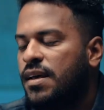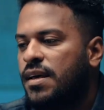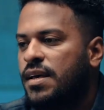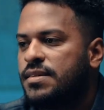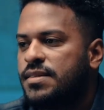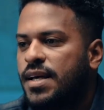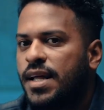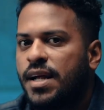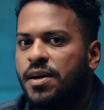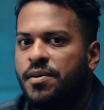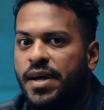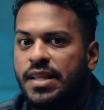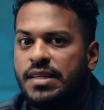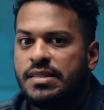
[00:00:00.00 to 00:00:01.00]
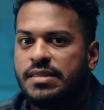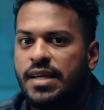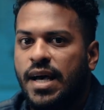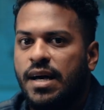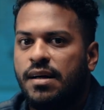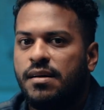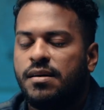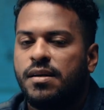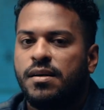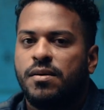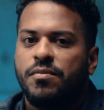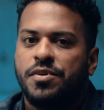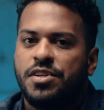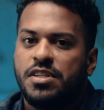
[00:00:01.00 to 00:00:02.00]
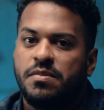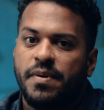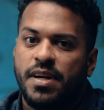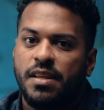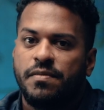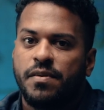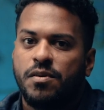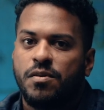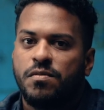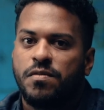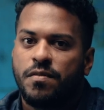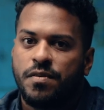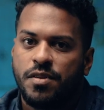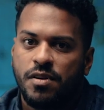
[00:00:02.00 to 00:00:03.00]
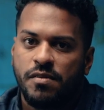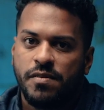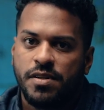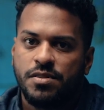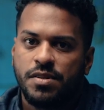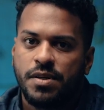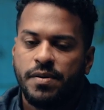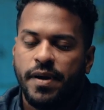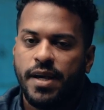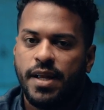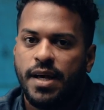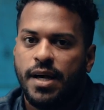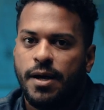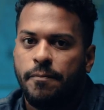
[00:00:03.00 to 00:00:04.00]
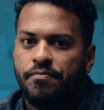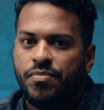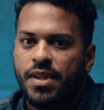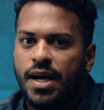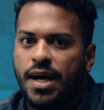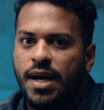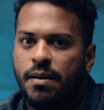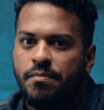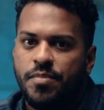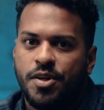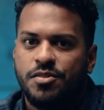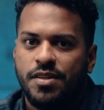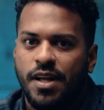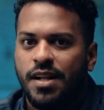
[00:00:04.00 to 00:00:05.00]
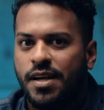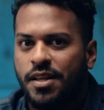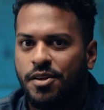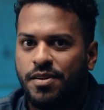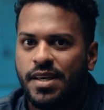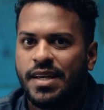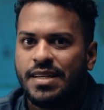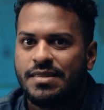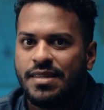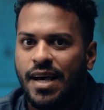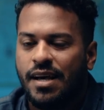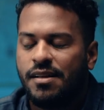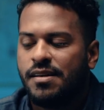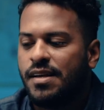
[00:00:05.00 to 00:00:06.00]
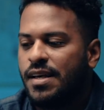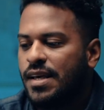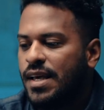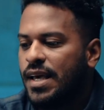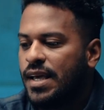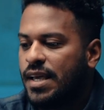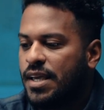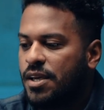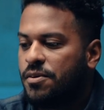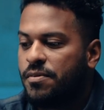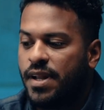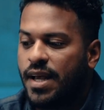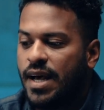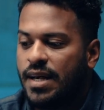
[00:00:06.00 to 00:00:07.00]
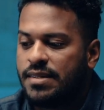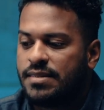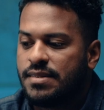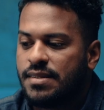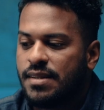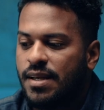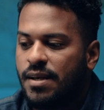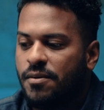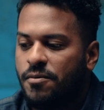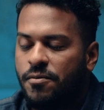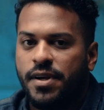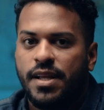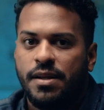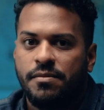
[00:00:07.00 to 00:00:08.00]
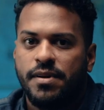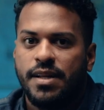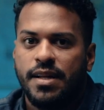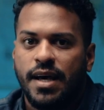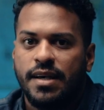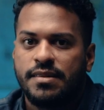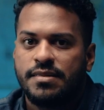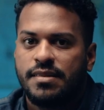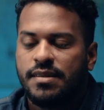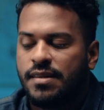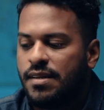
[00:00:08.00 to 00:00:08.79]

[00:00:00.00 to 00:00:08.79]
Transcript: He's got a great style, which is very difficult for photographers to create a personal and unique style, and he already has a really nice